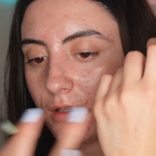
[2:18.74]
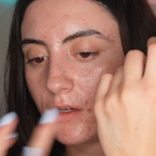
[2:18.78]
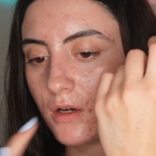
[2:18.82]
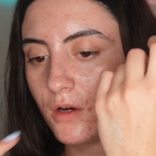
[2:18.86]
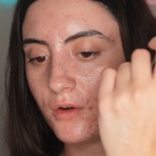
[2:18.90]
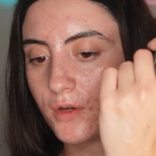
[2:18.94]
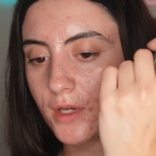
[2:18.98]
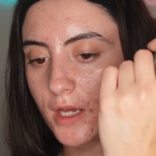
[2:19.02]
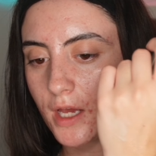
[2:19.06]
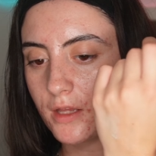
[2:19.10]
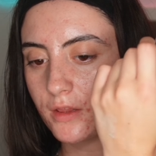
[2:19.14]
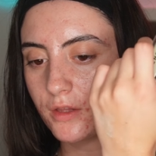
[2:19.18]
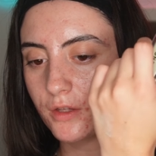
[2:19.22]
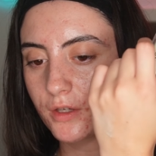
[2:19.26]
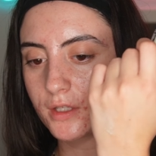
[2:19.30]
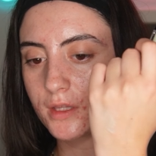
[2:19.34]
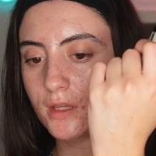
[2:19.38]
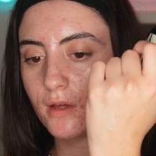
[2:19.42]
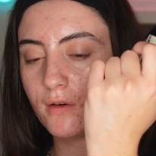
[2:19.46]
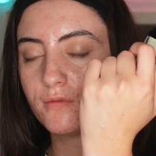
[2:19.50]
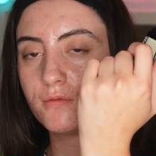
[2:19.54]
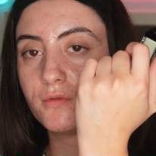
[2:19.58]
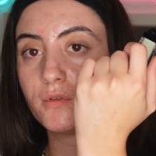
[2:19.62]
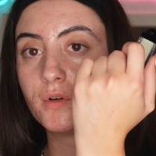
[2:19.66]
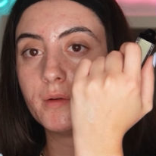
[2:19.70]
Oh yeah, and look at
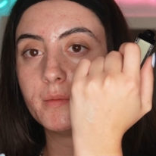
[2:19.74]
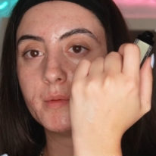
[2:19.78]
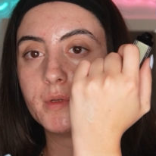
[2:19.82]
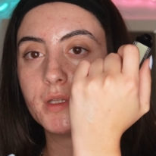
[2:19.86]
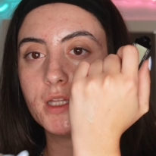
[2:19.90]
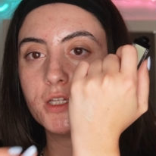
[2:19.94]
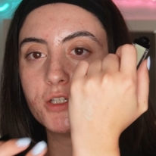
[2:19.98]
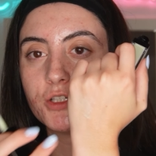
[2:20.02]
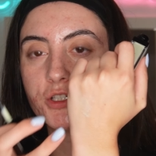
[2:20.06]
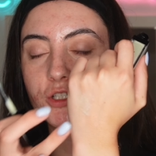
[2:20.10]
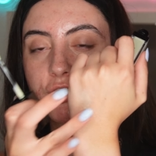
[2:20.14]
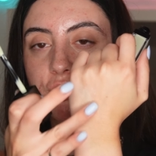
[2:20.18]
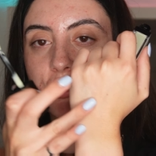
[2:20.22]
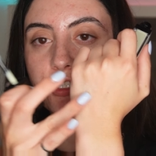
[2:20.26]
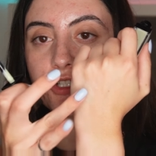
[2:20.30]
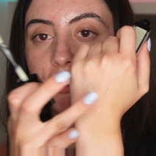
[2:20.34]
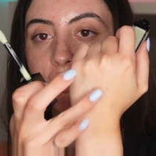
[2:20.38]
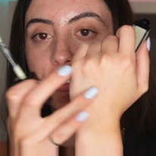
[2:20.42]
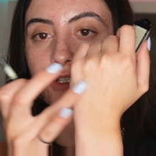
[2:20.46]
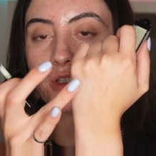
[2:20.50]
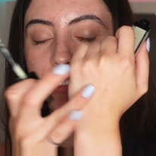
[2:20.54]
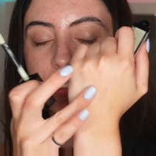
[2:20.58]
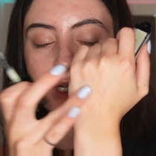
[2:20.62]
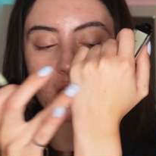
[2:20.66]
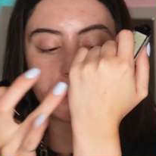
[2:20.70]
that formula. It just
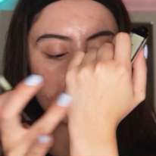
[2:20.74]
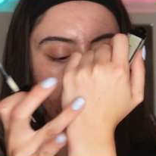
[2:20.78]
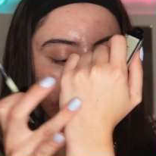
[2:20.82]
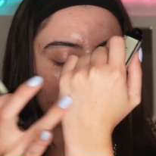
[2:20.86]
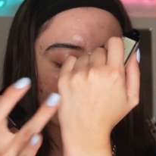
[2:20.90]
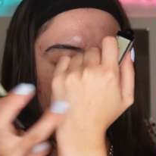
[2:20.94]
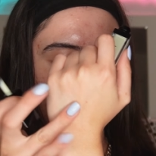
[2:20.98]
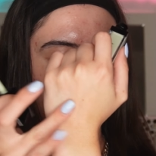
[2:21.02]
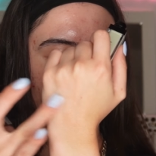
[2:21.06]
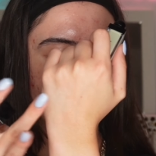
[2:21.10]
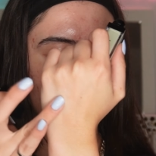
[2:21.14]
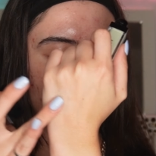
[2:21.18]
shears out right